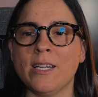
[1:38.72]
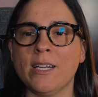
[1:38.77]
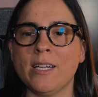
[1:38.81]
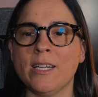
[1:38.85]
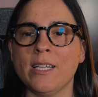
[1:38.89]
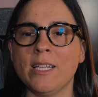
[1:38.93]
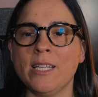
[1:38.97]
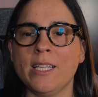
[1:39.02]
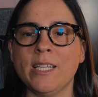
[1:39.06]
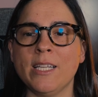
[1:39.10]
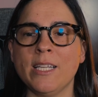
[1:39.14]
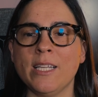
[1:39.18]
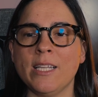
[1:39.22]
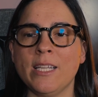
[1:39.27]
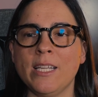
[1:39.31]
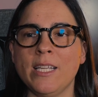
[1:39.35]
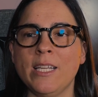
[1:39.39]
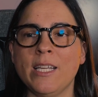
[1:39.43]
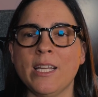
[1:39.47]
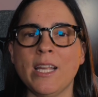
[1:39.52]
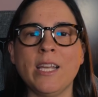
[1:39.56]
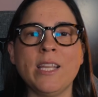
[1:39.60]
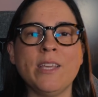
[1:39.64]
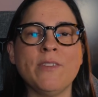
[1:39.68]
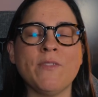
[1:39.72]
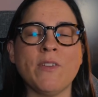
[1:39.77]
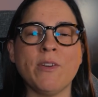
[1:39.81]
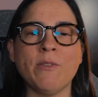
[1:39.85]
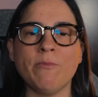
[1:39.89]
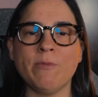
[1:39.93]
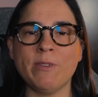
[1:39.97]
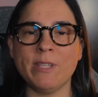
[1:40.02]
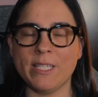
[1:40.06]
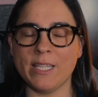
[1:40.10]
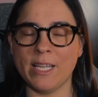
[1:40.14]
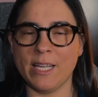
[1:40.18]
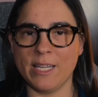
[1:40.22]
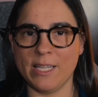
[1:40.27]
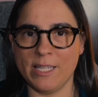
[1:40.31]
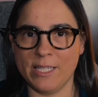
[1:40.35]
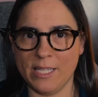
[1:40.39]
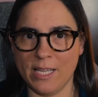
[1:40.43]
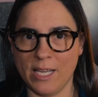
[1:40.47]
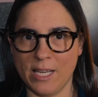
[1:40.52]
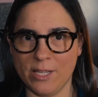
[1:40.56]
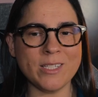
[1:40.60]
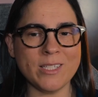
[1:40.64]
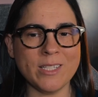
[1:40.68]
in any event, we stayed in
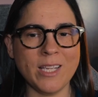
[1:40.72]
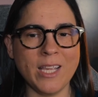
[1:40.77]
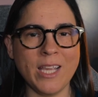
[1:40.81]
touch.